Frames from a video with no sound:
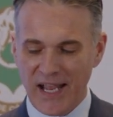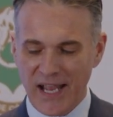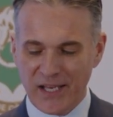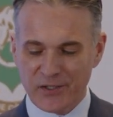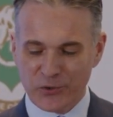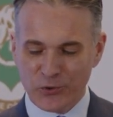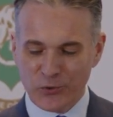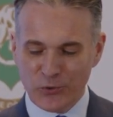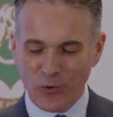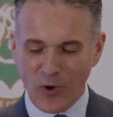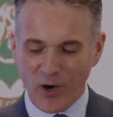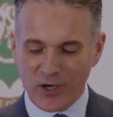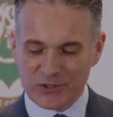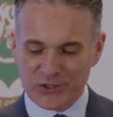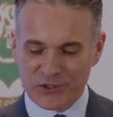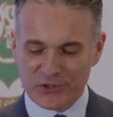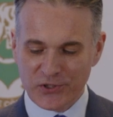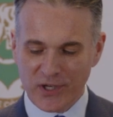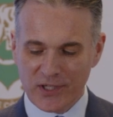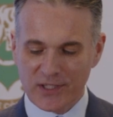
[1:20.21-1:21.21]
and who are
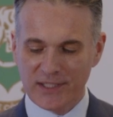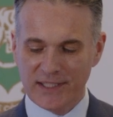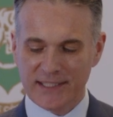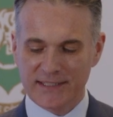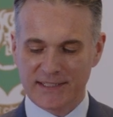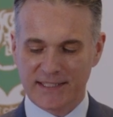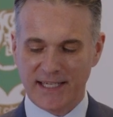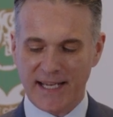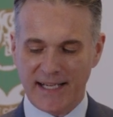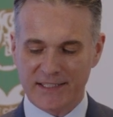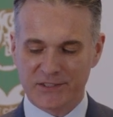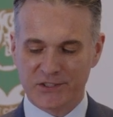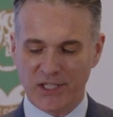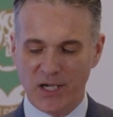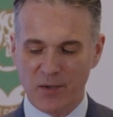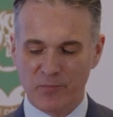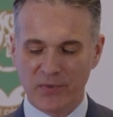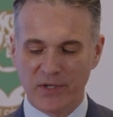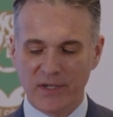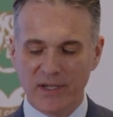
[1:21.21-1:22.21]
struggling to catch
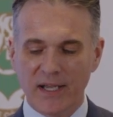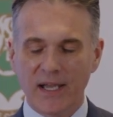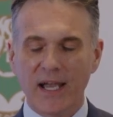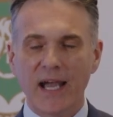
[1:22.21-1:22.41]
up